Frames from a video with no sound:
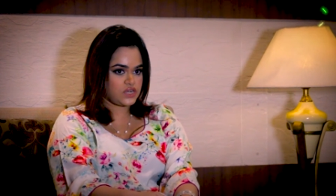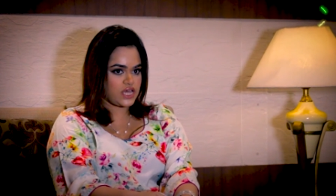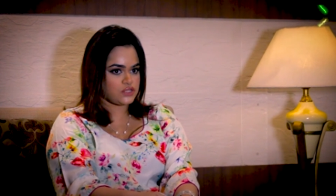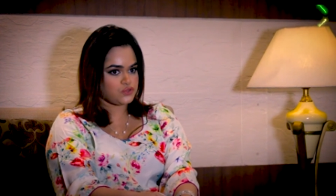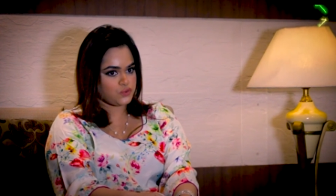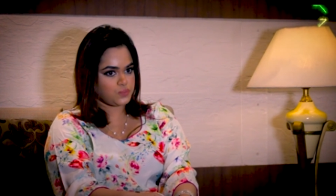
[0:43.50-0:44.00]

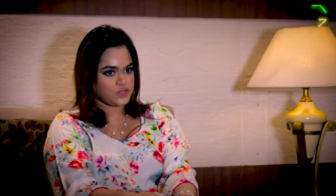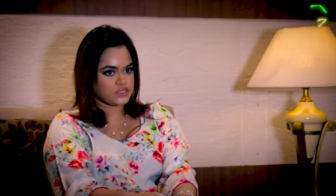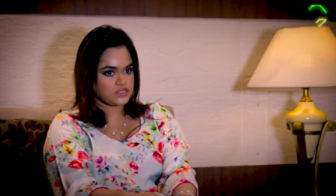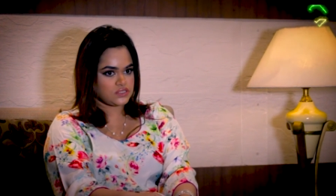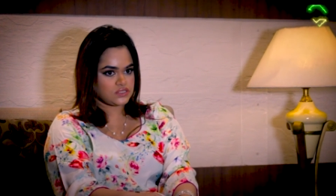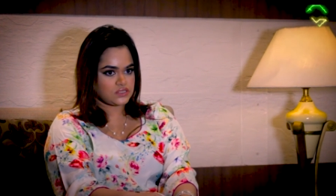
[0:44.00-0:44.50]

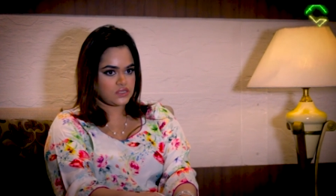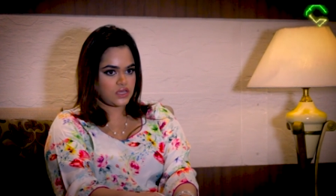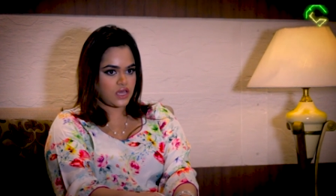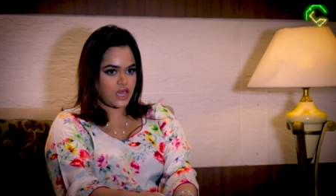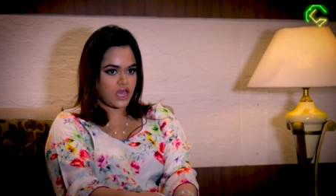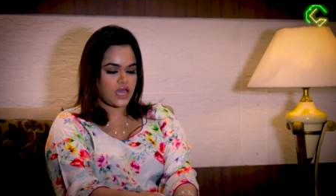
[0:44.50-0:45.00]
philanthropists,
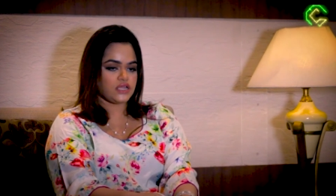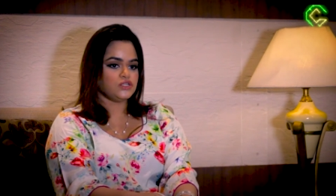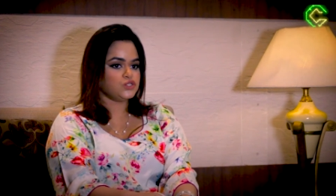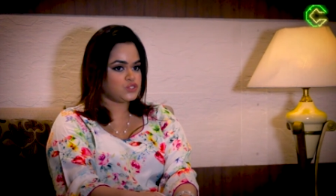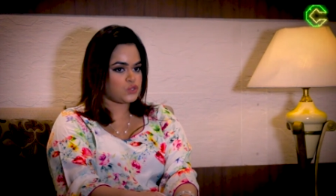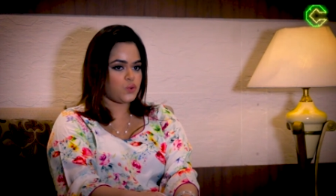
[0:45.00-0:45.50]
and
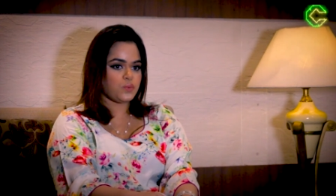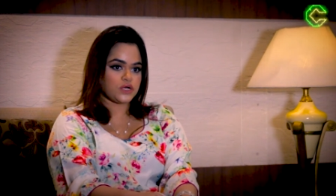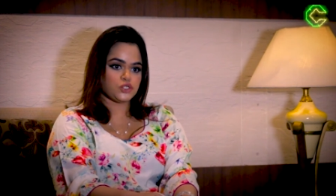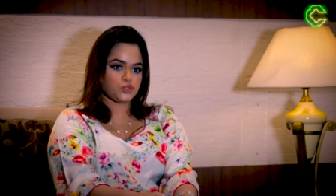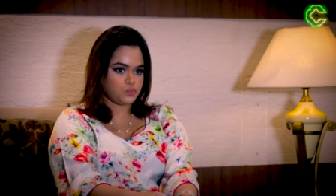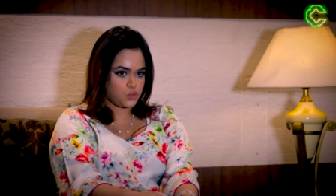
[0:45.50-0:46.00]
so
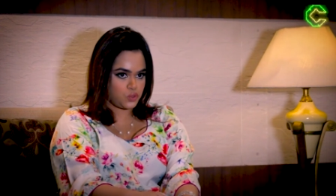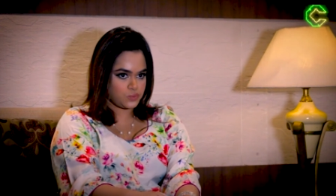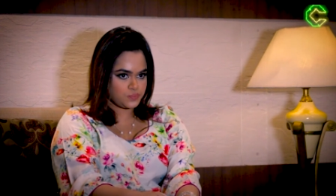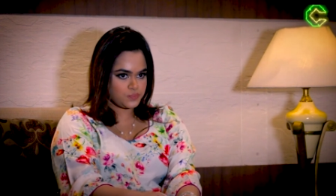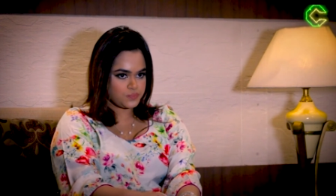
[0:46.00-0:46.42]
much more.